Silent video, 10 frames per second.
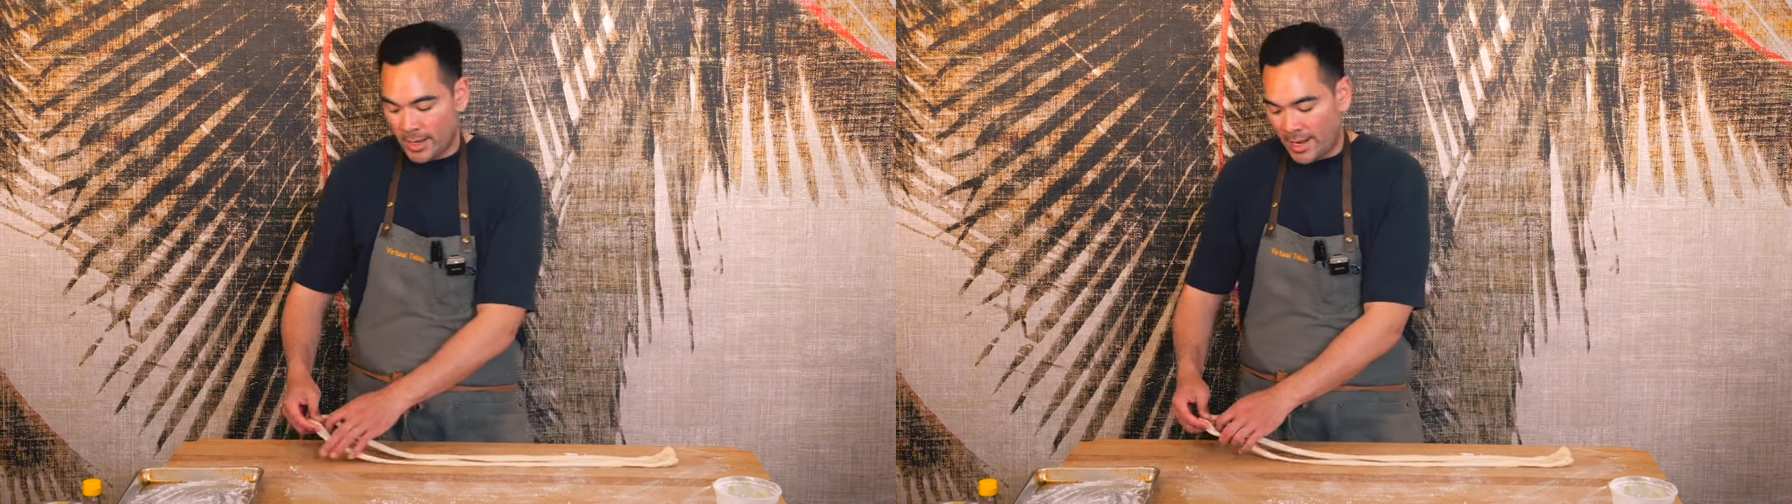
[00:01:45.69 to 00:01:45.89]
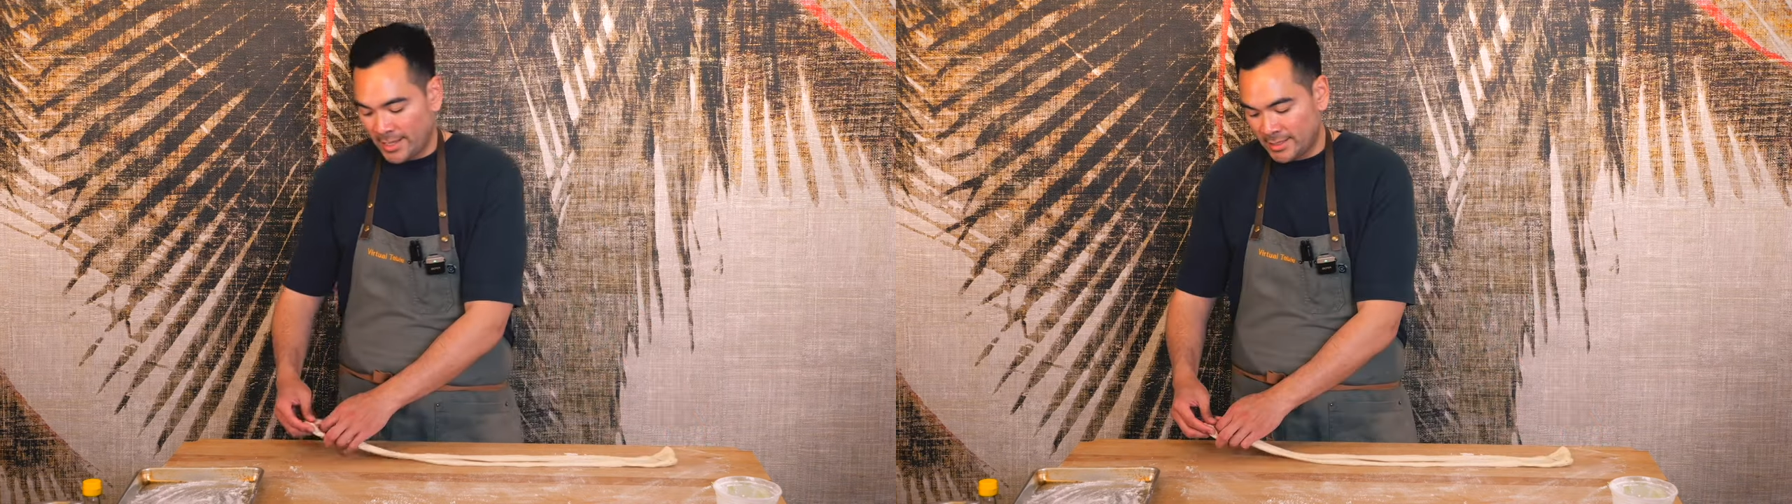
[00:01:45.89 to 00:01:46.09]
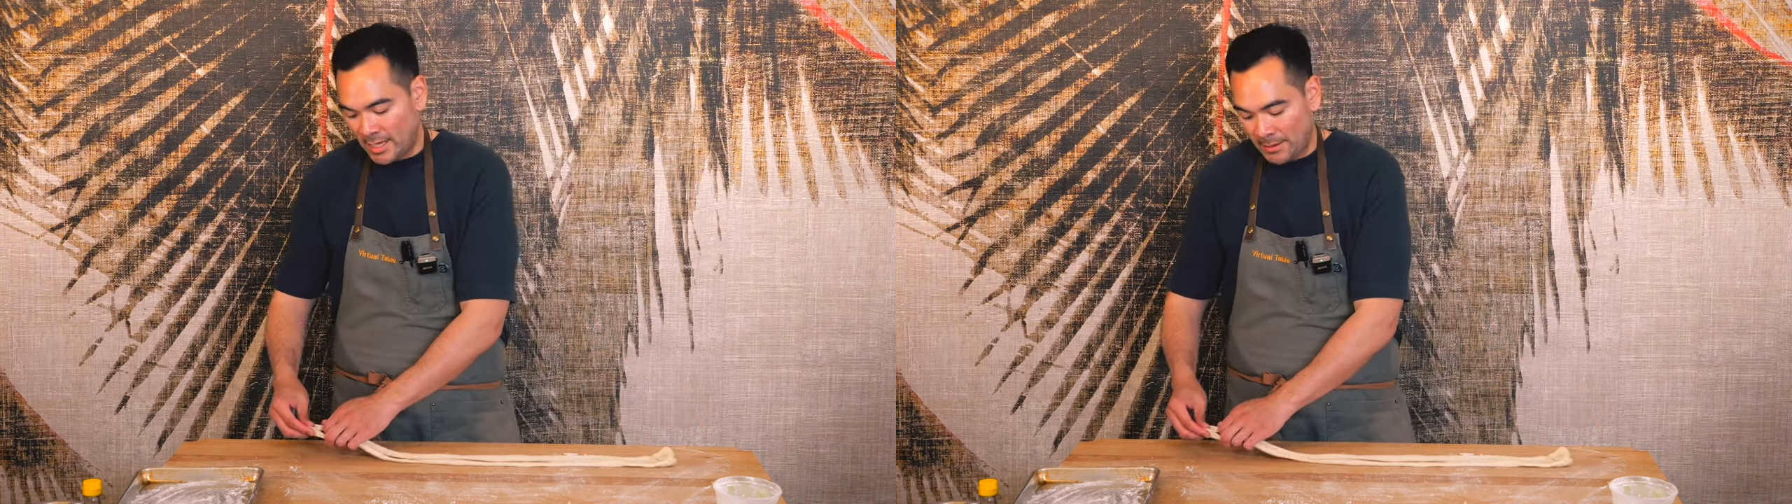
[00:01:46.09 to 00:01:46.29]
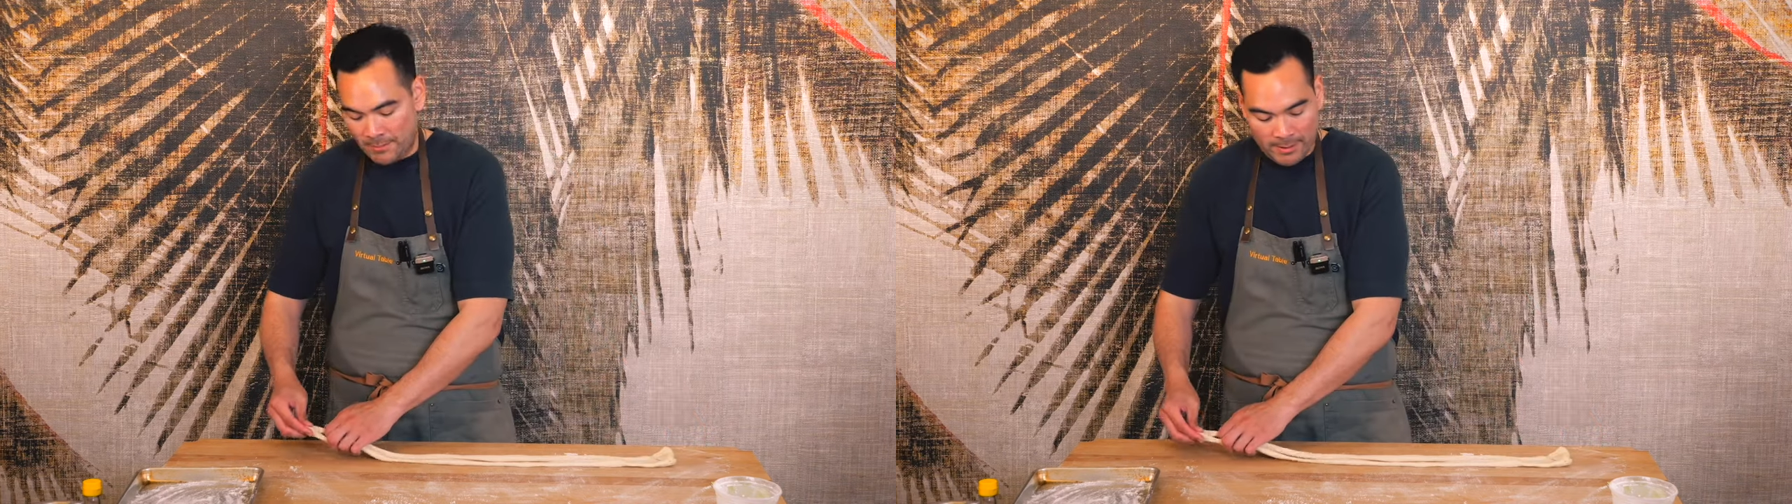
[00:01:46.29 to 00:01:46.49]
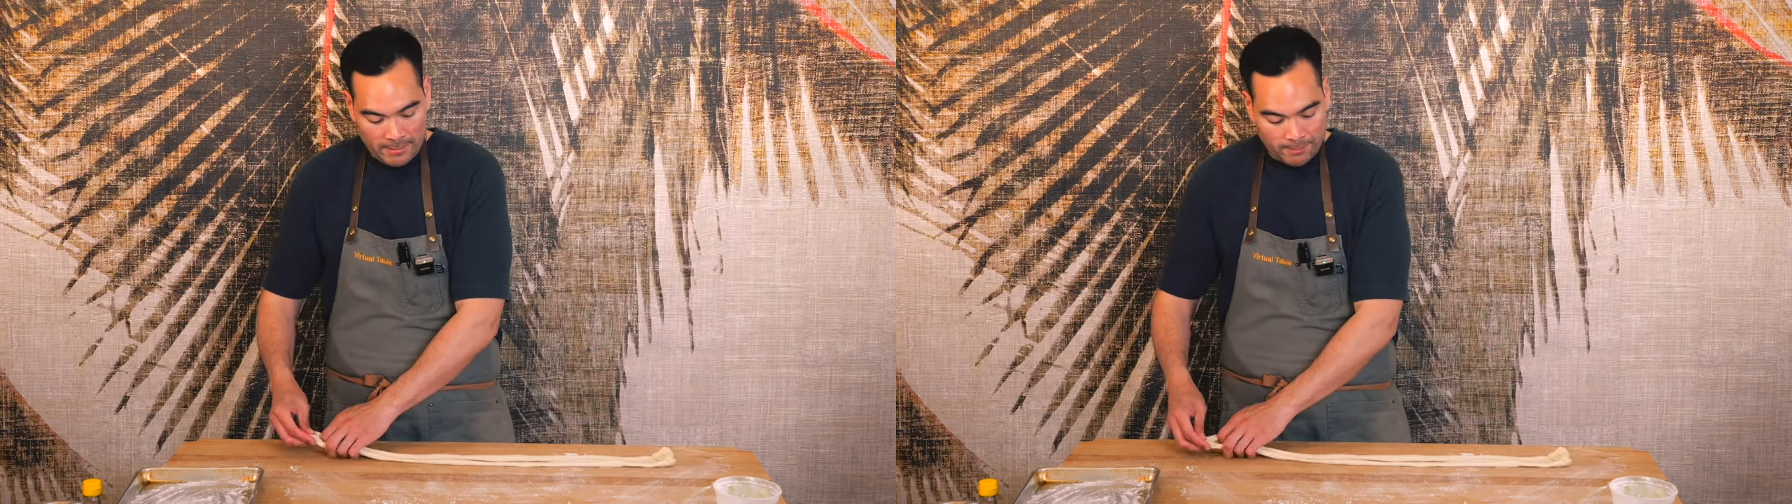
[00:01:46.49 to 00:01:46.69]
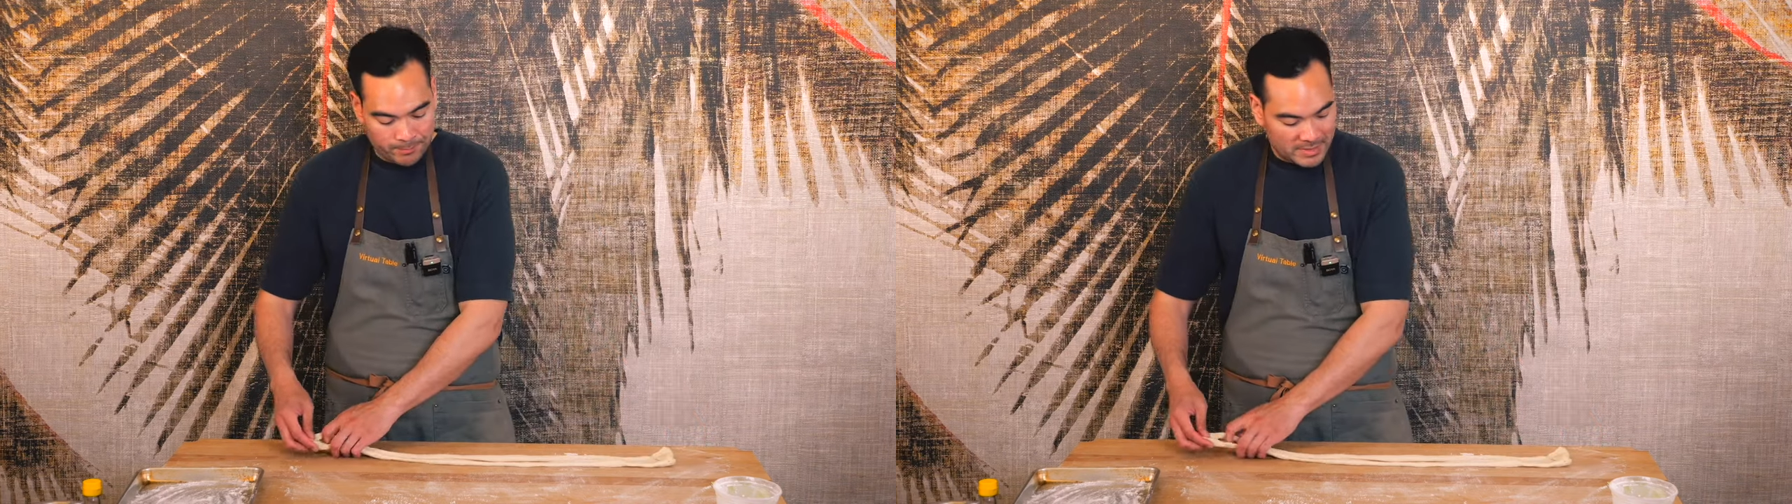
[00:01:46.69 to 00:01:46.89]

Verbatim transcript: as I'm um,